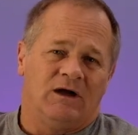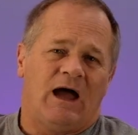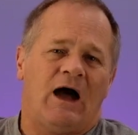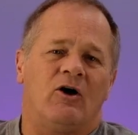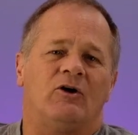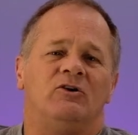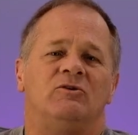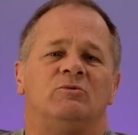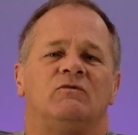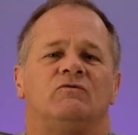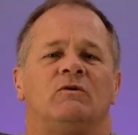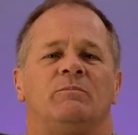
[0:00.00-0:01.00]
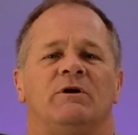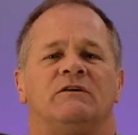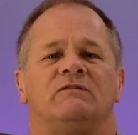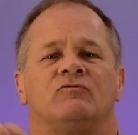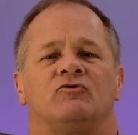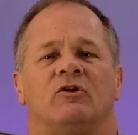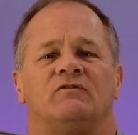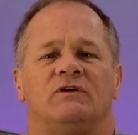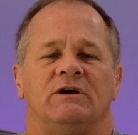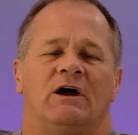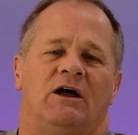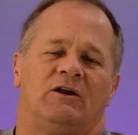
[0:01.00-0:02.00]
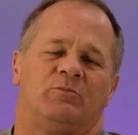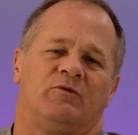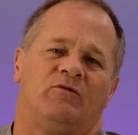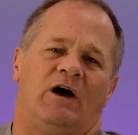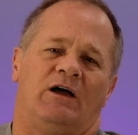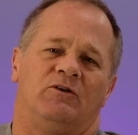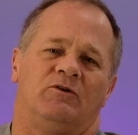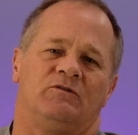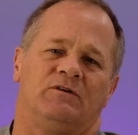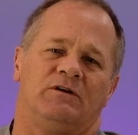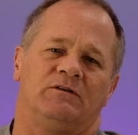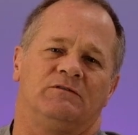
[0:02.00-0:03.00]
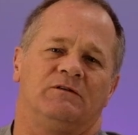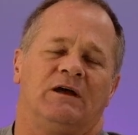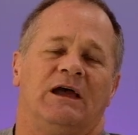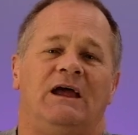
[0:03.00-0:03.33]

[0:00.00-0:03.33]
How can you move to a place of trusting God to provide those things?